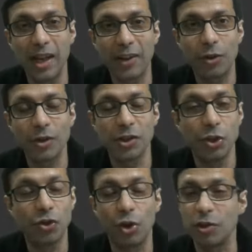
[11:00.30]
electrons,
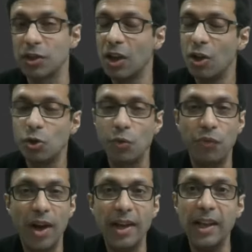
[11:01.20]
neutrons. So
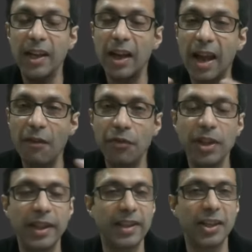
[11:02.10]
finally,
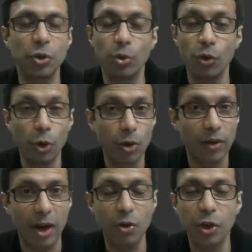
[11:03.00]
everything that you look
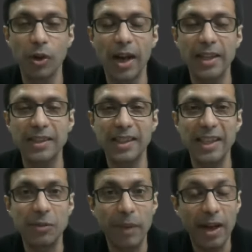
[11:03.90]
around you guys
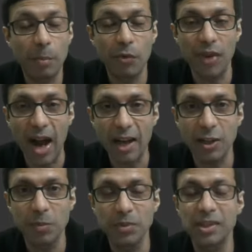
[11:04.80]
is made up of
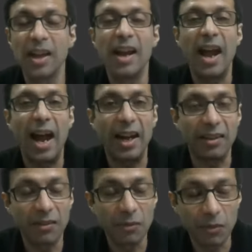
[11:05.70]
atoms,
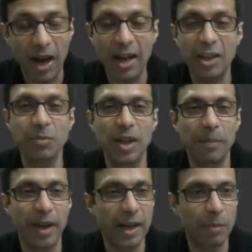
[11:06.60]
and atoms are
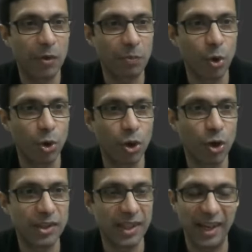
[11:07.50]
made up of
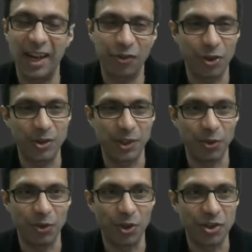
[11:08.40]
protons, electrons,
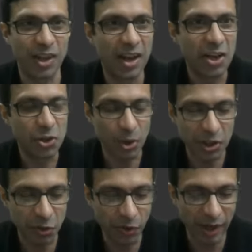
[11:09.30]
neutrons. So
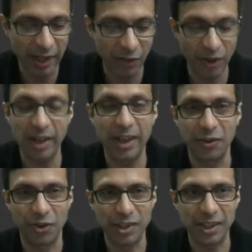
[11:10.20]
it's really, really
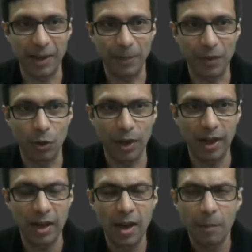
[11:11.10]
interesting.
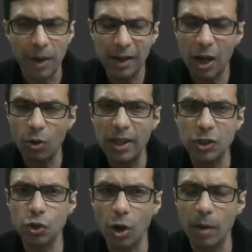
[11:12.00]
Okay, but now
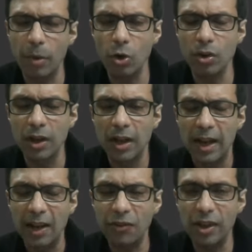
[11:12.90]
let's talk about
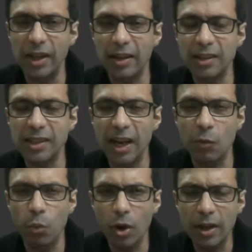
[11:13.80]
and really
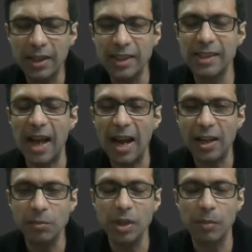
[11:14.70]
understand what are these
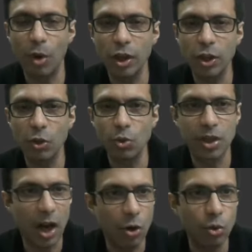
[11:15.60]
atoms and molecules,
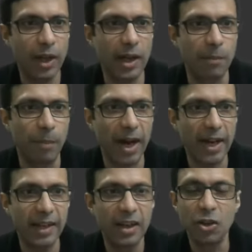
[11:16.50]
how do they
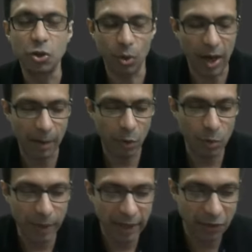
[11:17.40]
combine. So I'm going
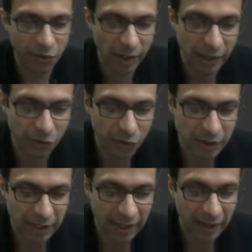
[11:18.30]
to make it really
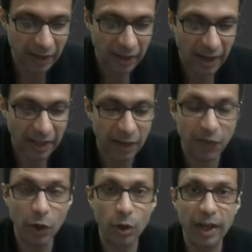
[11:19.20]
interesting, and then
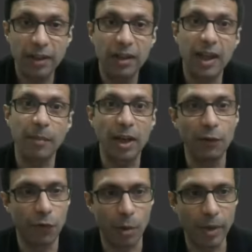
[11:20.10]
we look at the chemical
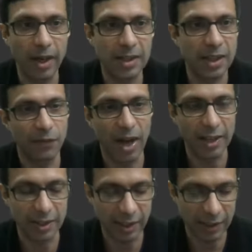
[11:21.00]
formulas and
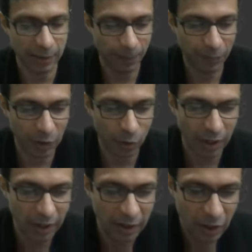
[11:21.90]
valencies.
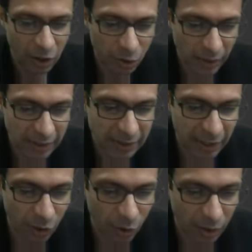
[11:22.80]
Okay, so let's
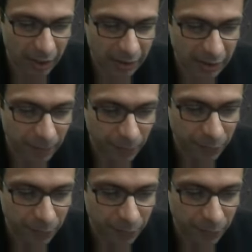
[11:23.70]
take a look, guys.